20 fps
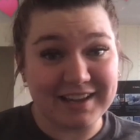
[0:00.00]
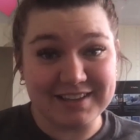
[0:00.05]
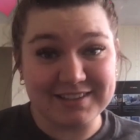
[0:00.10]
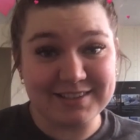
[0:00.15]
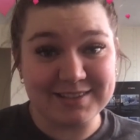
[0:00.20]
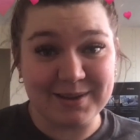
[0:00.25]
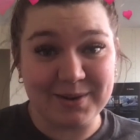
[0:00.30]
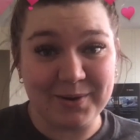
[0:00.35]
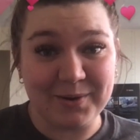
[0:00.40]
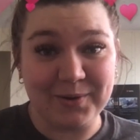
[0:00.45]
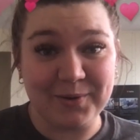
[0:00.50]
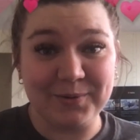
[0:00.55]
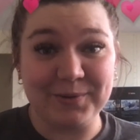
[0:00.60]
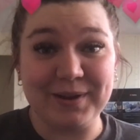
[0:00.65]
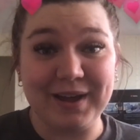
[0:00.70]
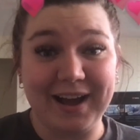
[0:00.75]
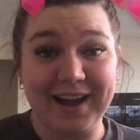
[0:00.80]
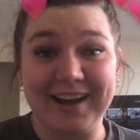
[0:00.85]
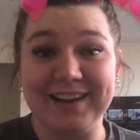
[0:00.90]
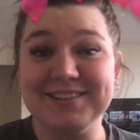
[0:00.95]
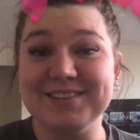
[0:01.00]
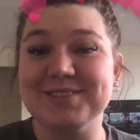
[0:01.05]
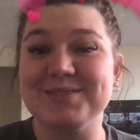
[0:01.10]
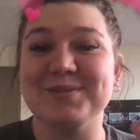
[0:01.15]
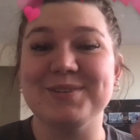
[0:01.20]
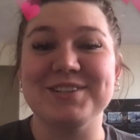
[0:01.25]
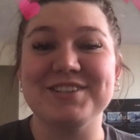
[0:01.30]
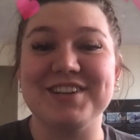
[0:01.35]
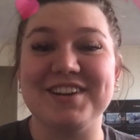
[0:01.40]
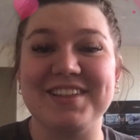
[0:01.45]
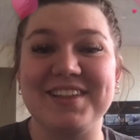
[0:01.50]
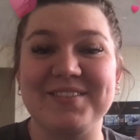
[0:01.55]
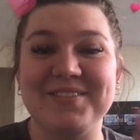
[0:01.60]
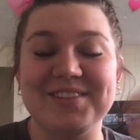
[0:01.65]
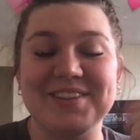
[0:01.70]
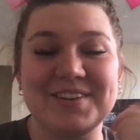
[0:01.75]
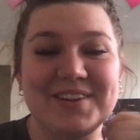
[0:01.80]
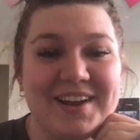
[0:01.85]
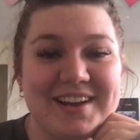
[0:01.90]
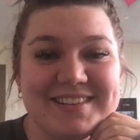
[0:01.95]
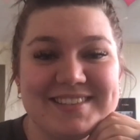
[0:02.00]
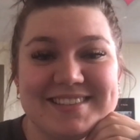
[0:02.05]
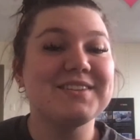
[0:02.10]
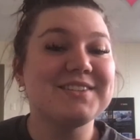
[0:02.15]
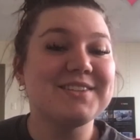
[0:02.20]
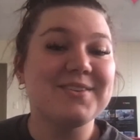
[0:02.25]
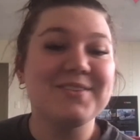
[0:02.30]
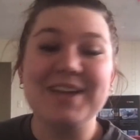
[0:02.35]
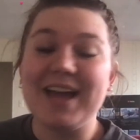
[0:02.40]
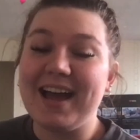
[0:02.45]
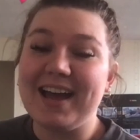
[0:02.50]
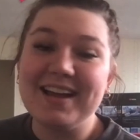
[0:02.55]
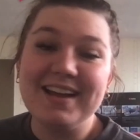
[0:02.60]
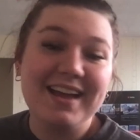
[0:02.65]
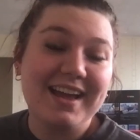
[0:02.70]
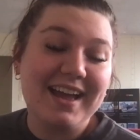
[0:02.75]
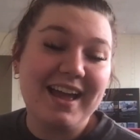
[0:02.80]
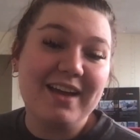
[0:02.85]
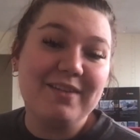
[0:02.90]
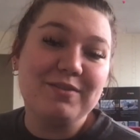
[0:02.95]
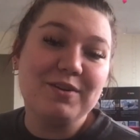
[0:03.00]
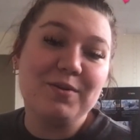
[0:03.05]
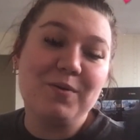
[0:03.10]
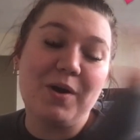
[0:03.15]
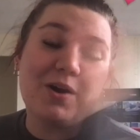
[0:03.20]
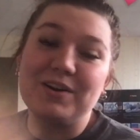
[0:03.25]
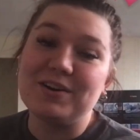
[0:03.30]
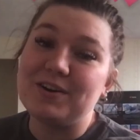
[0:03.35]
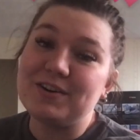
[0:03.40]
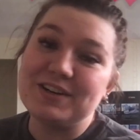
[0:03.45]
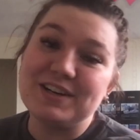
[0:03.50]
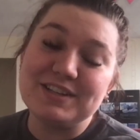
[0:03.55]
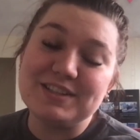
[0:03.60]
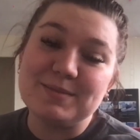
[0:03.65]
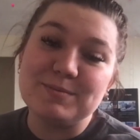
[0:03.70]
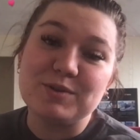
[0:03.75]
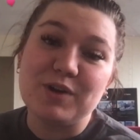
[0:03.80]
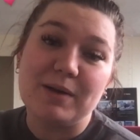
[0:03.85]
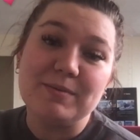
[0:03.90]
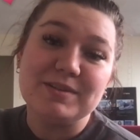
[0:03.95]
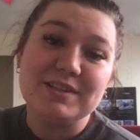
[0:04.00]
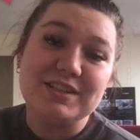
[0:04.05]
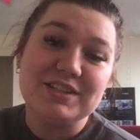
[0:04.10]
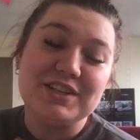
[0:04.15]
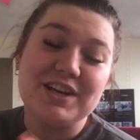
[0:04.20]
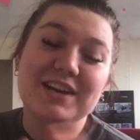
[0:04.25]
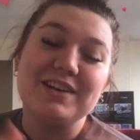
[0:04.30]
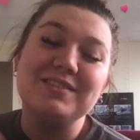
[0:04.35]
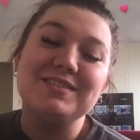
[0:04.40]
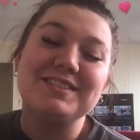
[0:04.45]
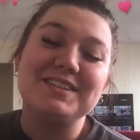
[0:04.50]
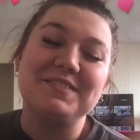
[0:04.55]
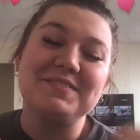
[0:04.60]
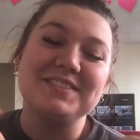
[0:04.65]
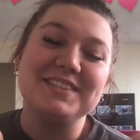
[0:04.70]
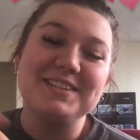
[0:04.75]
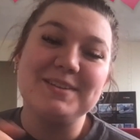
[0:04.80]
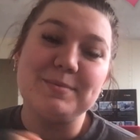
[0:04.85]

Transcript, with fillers: So yeah, I just want to share that with you guys. So yeah, if you aren't already subscribed to this channel, definitely